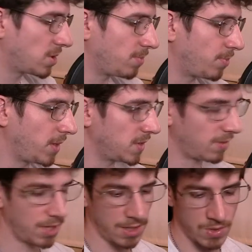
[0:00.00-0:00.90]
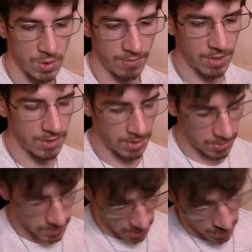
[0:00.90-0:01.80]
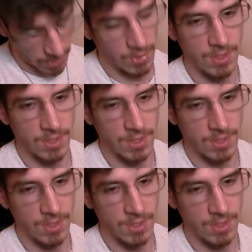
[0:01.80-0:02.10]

brings everything to sort of a close. Oh, and of course I have